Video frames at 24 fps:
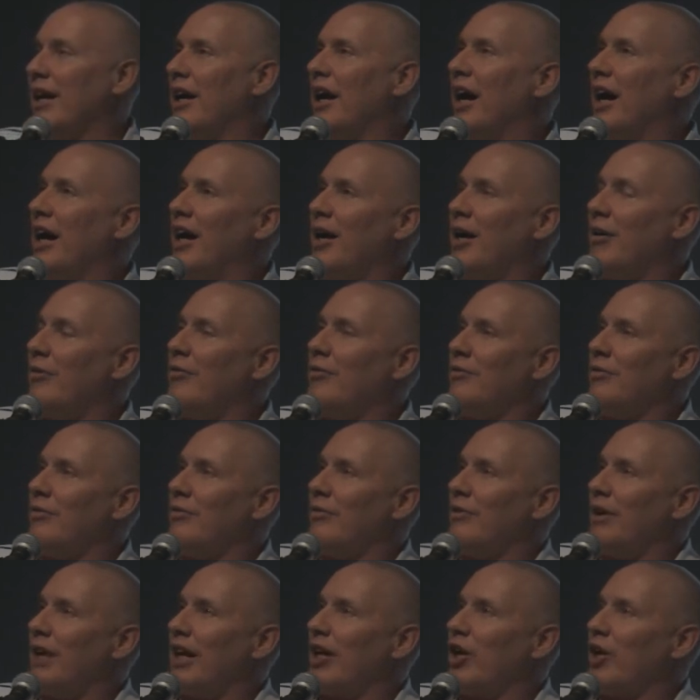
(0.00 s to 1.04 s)
Uh,
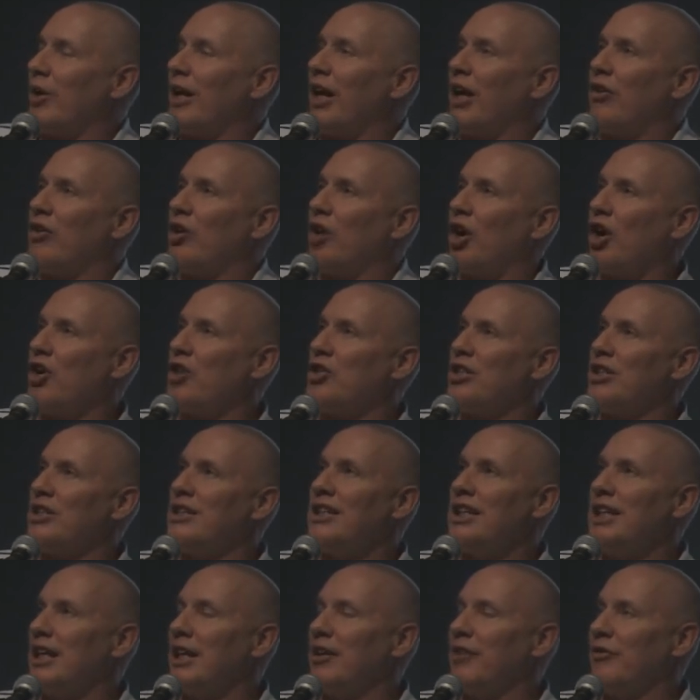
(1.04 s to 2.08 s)
I go down to
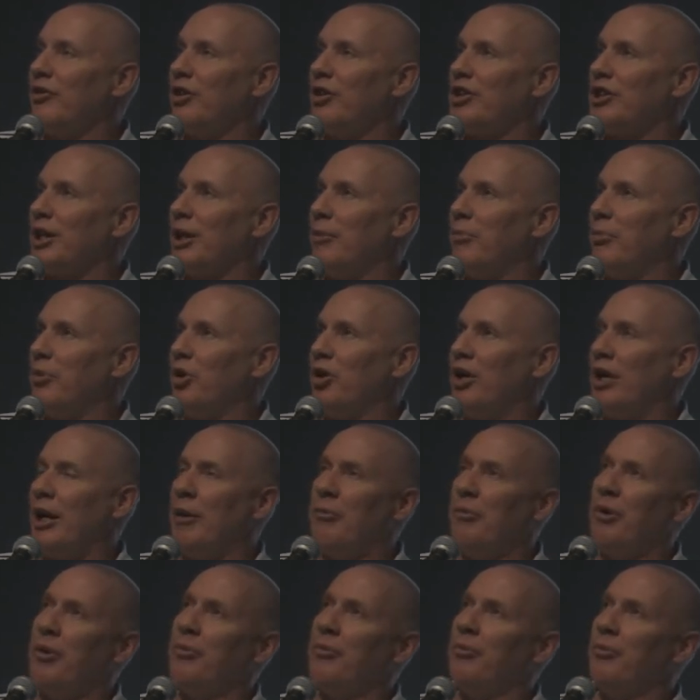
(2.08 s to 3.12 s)
Argentina, for example, and
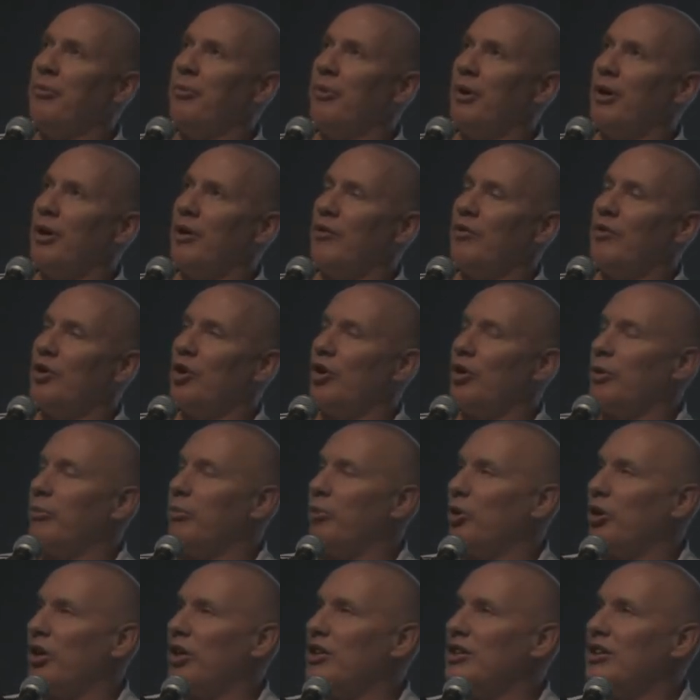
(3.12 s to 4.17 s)
I'm on, go to
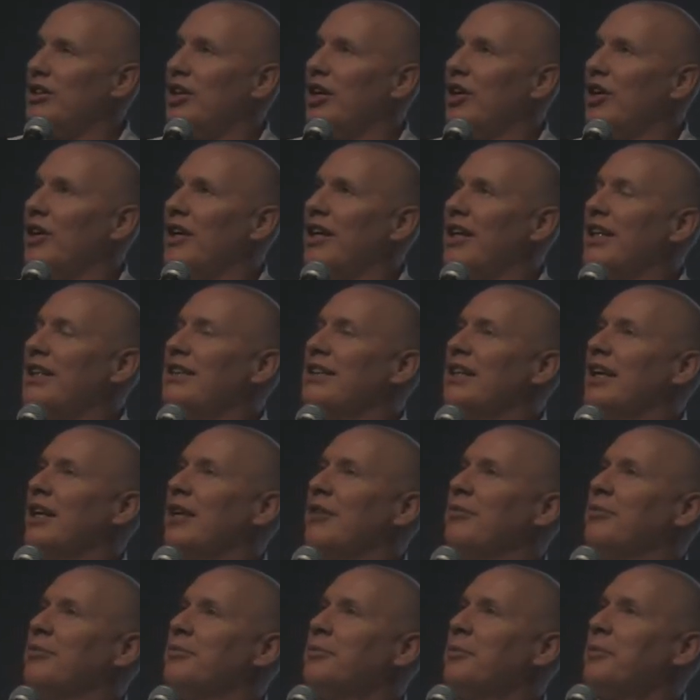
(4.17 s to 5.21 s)
Buenos Aires,
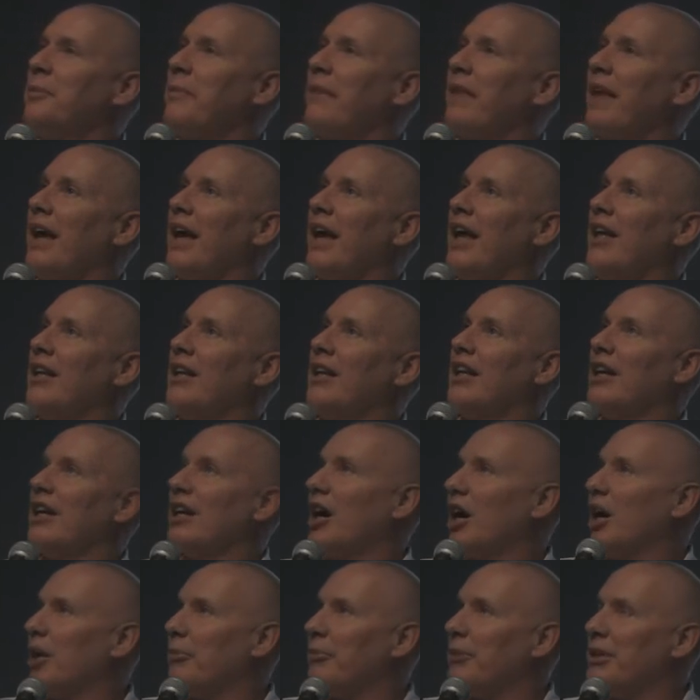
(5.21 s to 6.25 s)
and, and the
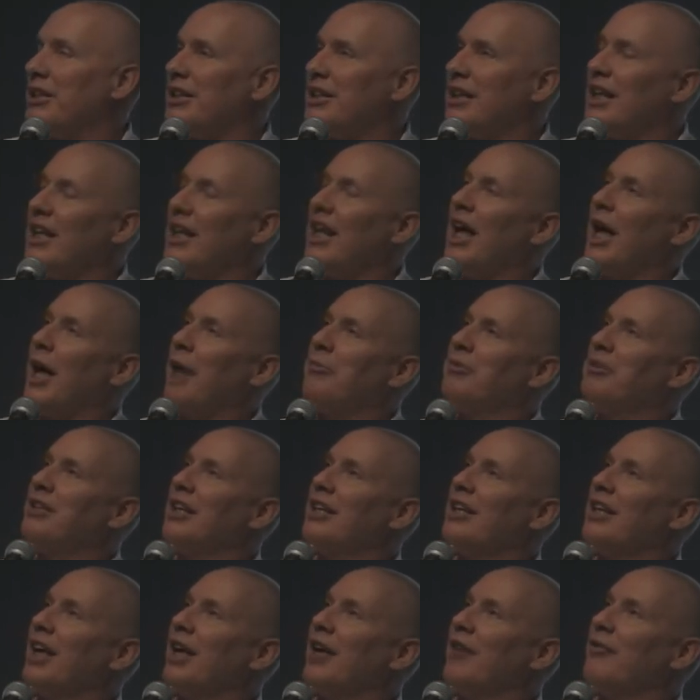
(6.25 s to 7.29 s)
economy's collapsed,
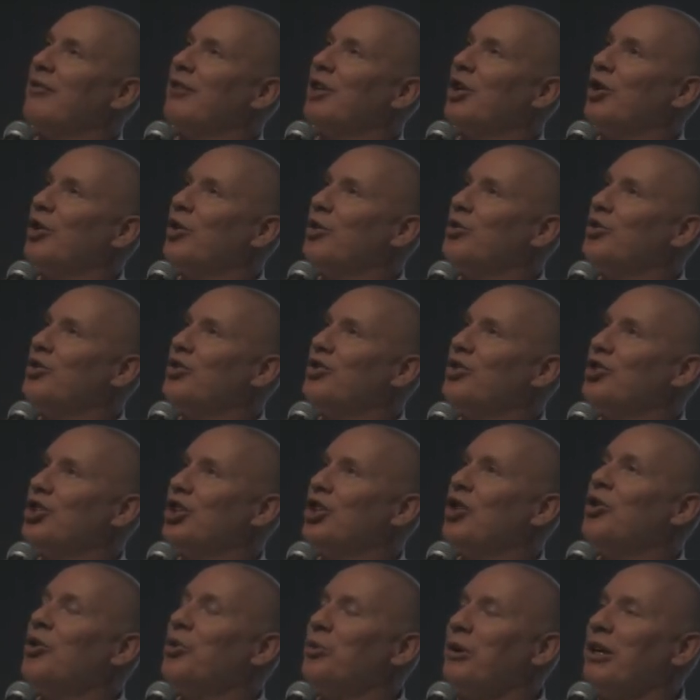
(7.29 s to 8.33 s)
and they have little
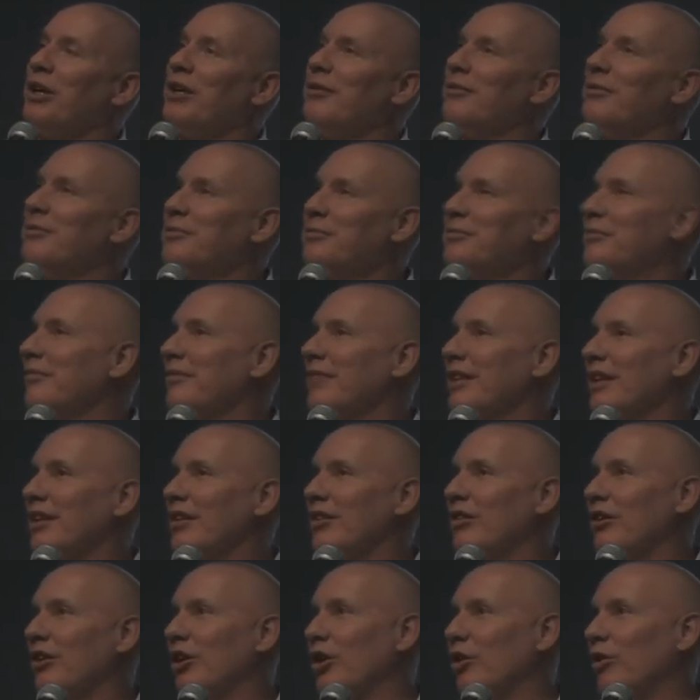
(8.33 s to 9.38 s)
children,
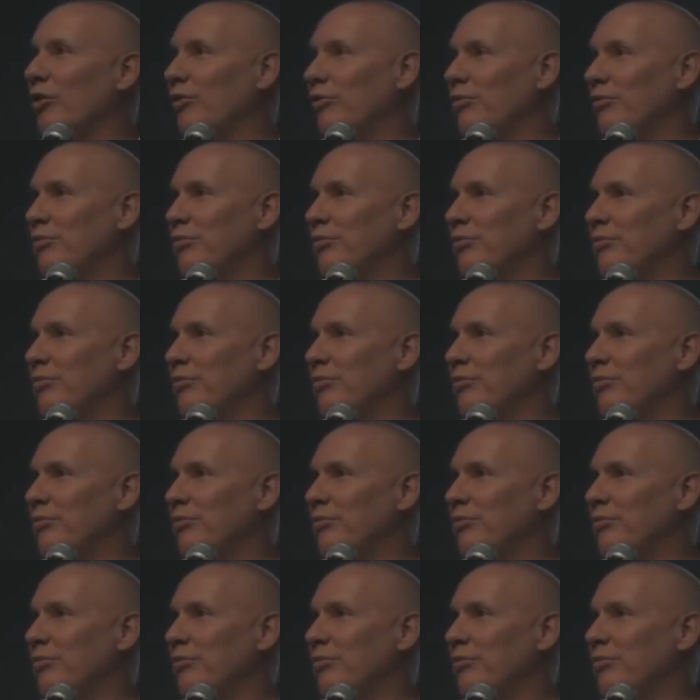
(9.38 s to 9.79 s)
you know,